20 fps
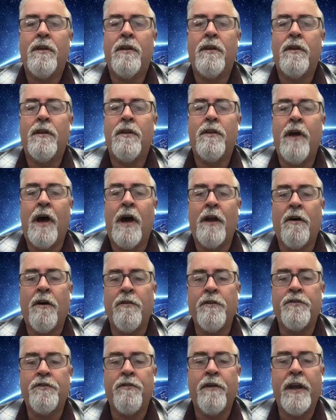not all
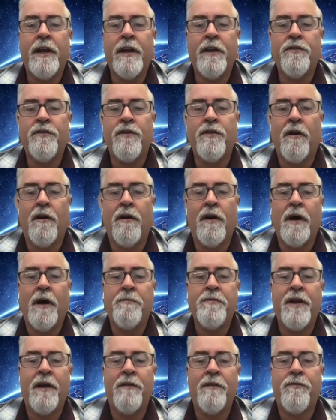the trainings are
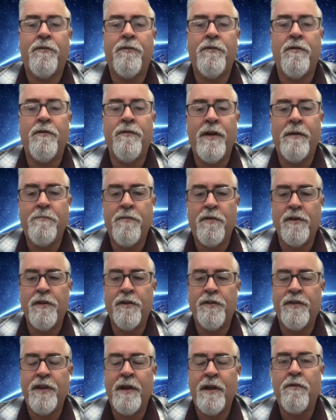up yet for November and
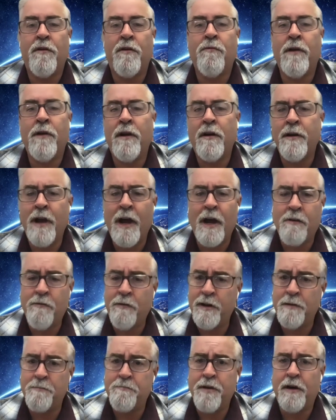December. We are not
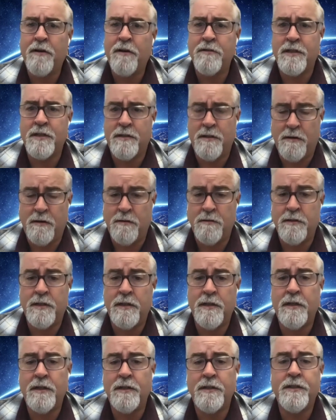going to post those
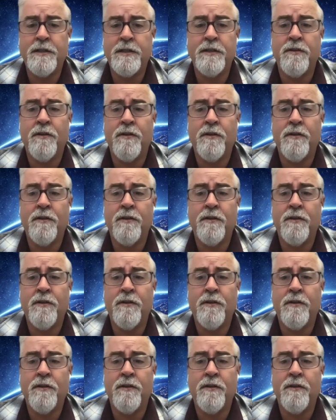until